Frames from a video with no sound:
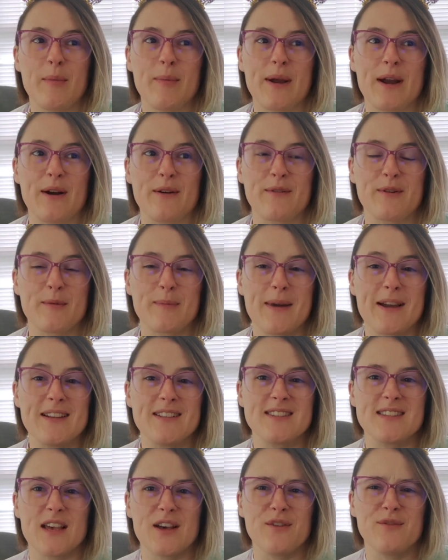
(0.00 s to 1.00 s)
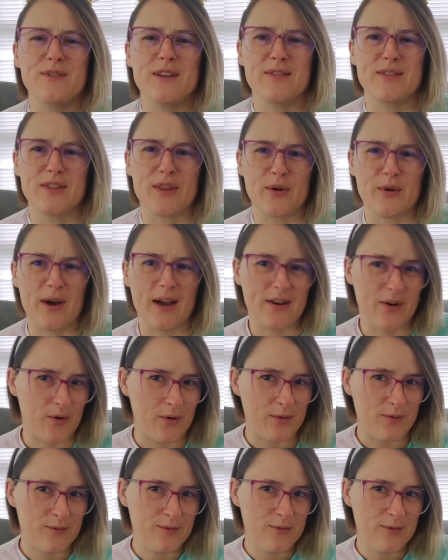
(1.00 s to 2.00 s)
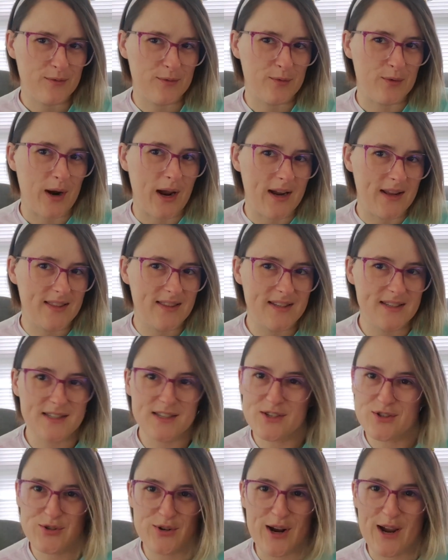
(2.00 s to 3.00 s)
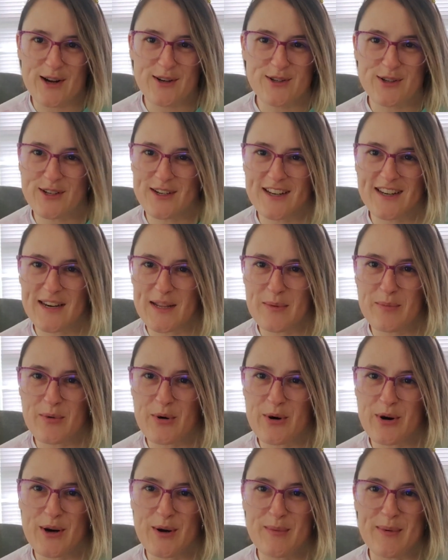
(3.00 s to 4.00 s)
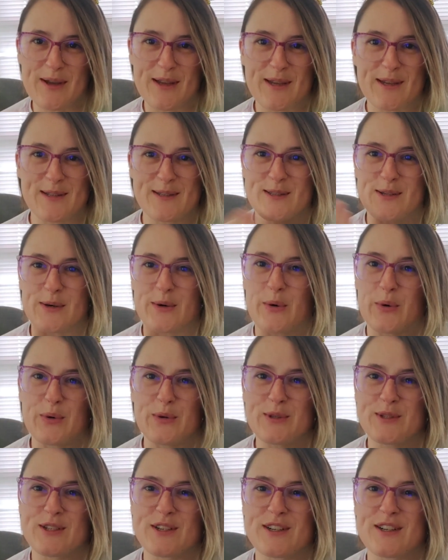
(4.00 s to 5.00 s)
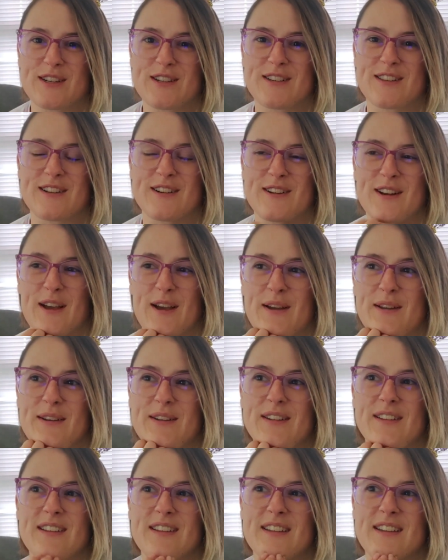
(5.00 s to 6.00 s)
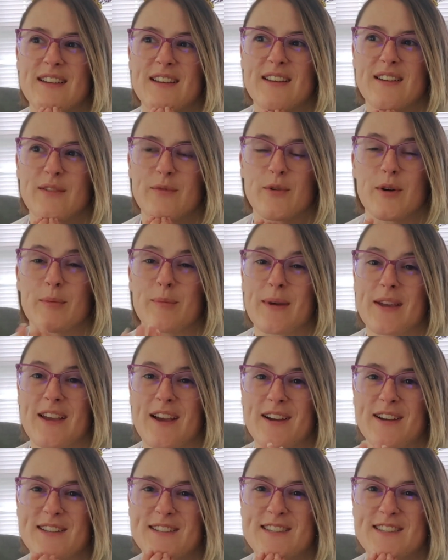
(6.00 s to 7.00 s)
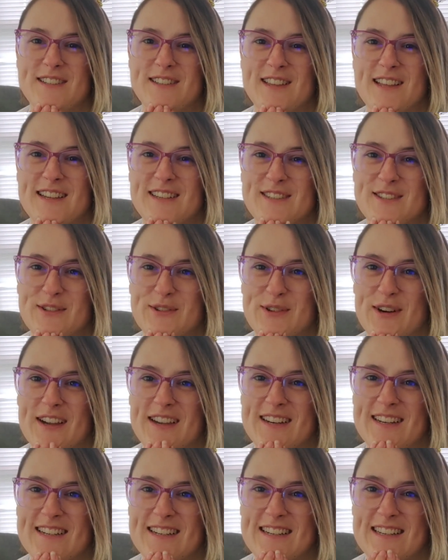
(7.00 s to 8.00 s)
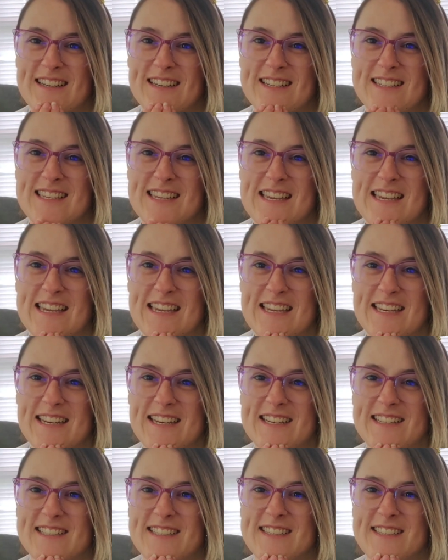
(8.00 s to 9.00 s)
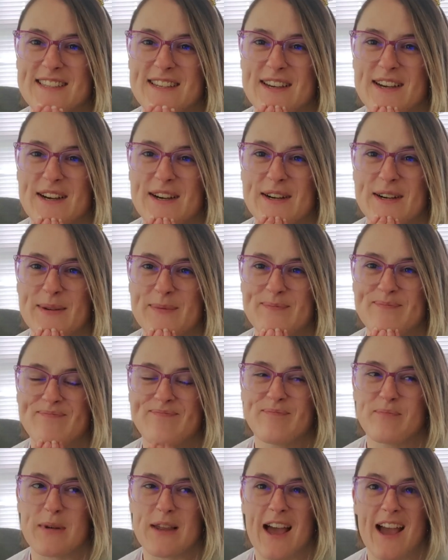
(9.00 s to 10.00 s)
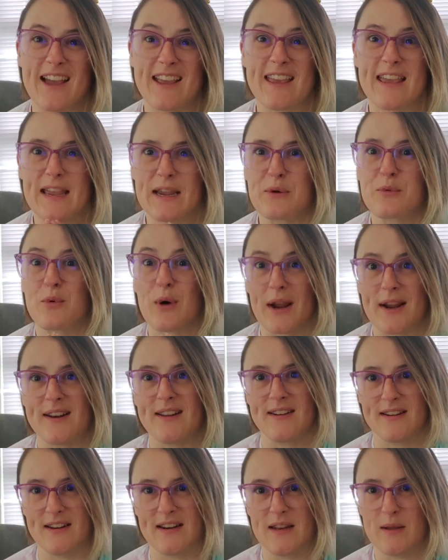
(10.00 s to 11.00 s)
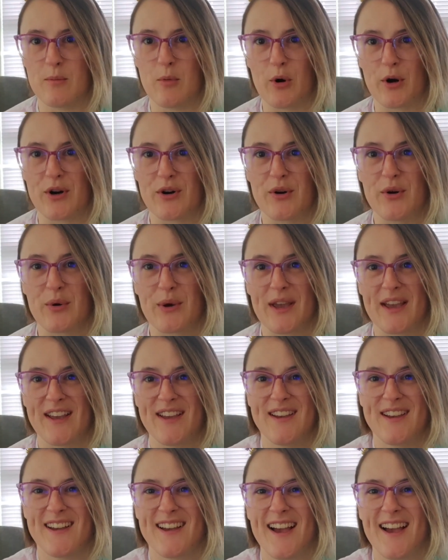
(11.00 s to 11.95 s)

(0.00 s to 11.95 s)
care for myself even though I don't ride this attraction anymore. My kids are older. They're not, well, my youngest still likes to ride it. I guess Kiki does. Um, but I can't ride it anymore, okay?